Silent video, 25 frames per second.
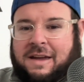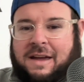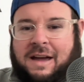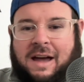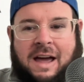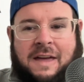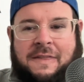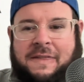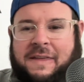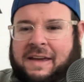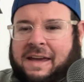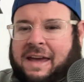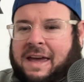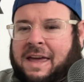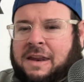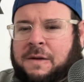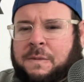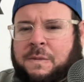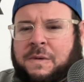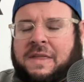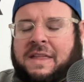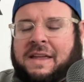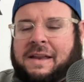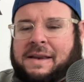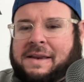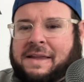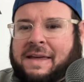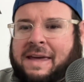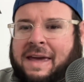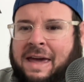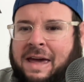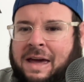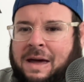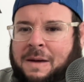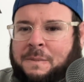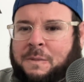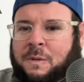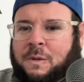I think anyone that
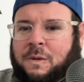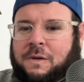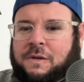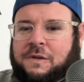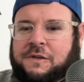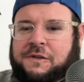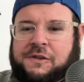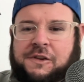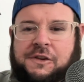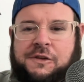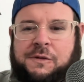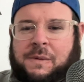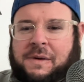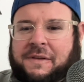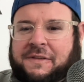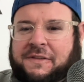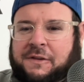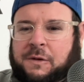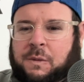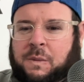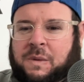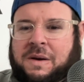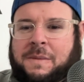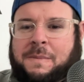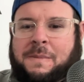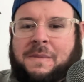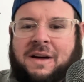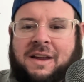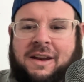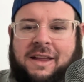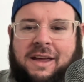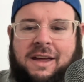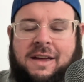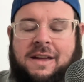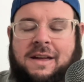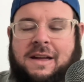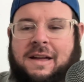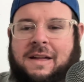gambles just wants to win
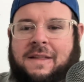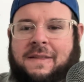money.